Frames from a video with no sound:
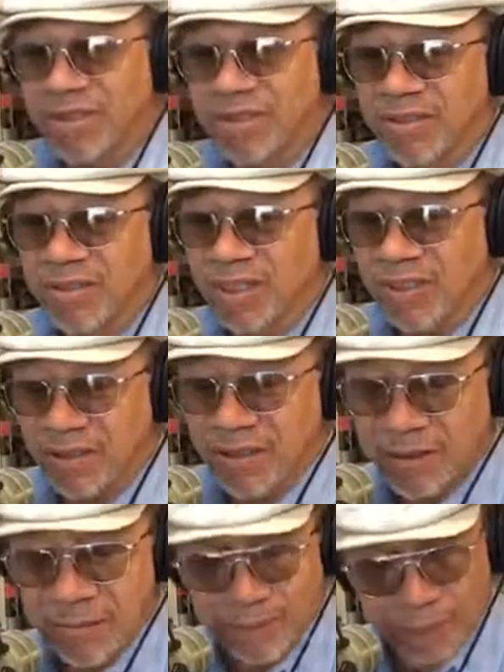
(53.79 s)
and
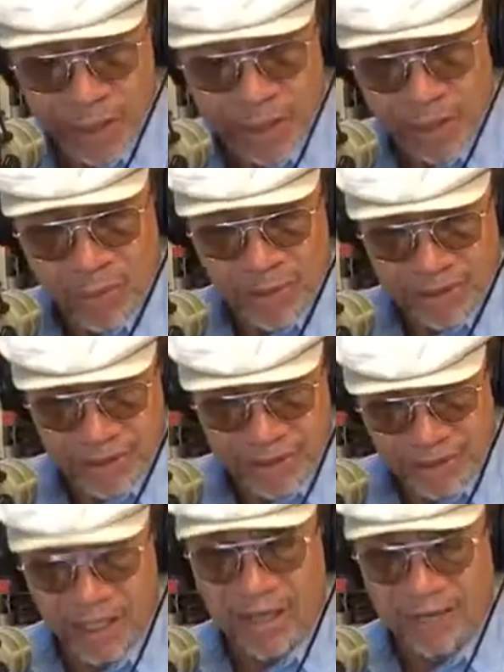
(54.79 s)
60s was
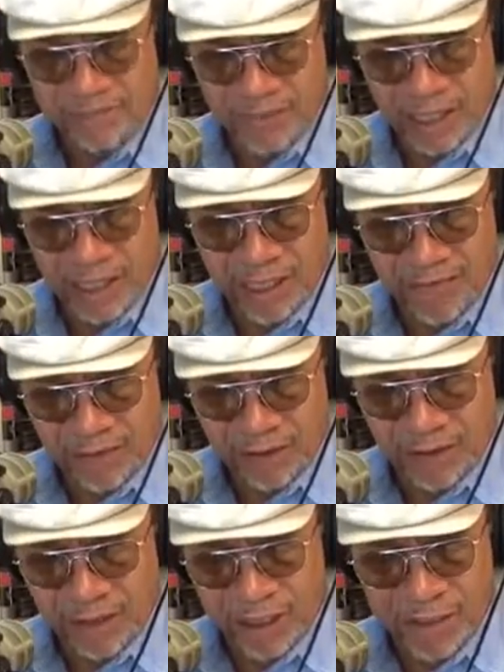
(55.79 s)
enough
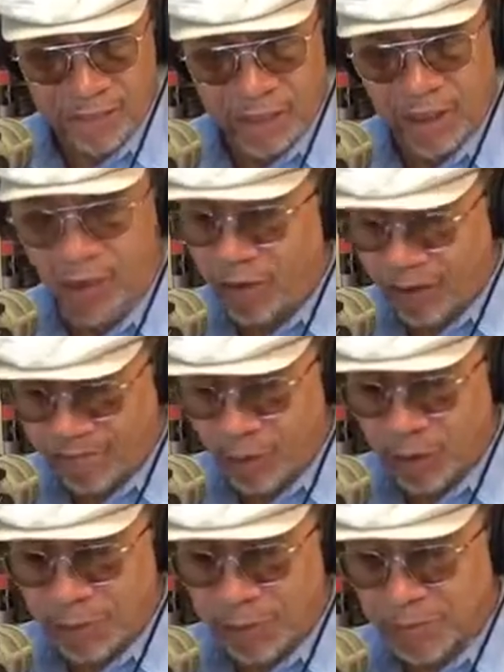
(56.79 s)
for law
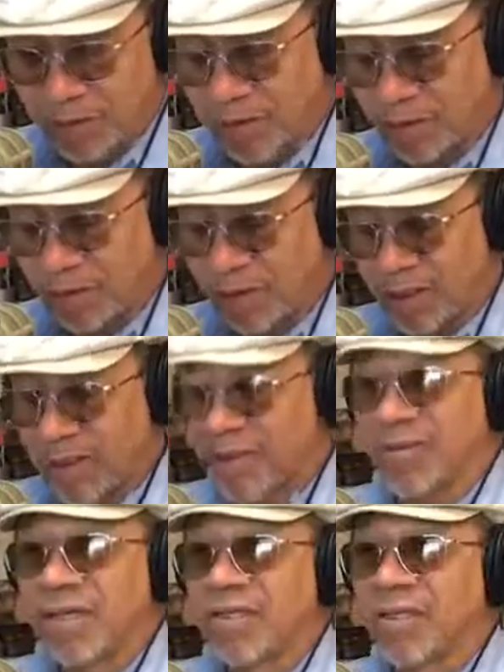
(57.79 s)
enforcement, particularly, to
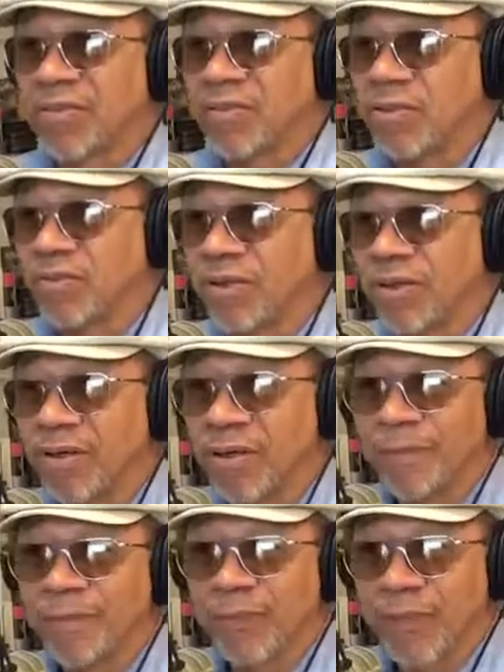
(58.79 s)
think that you were
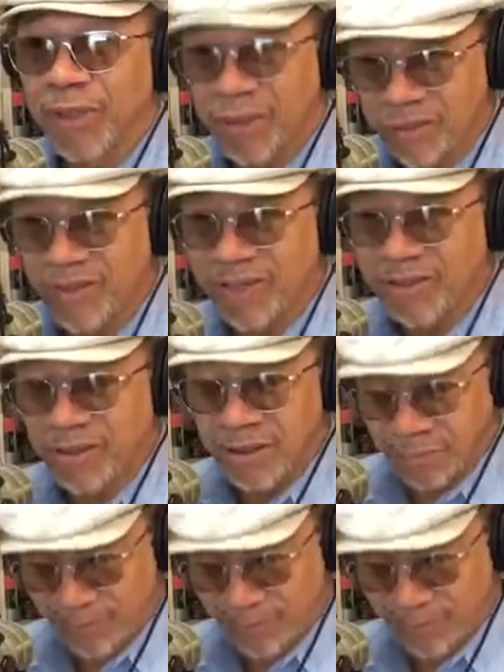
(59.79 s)
a threat to them,